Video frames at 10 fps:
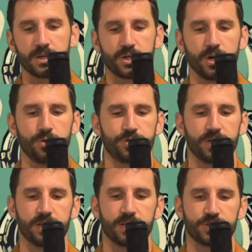go
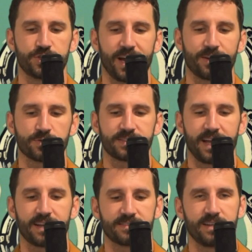to
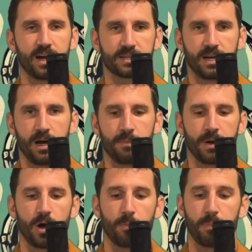shadowstats.com.
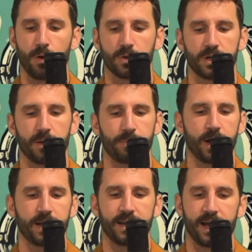I'll pull it up
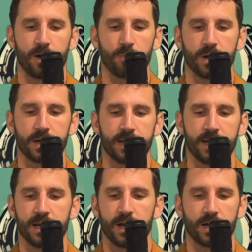right now, but
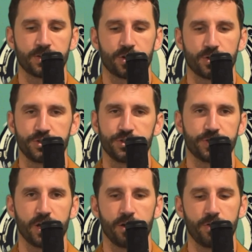I encourage you to
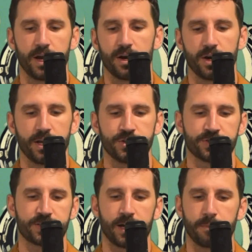go there and
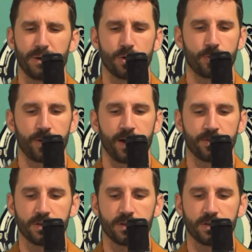just kind of poke around a little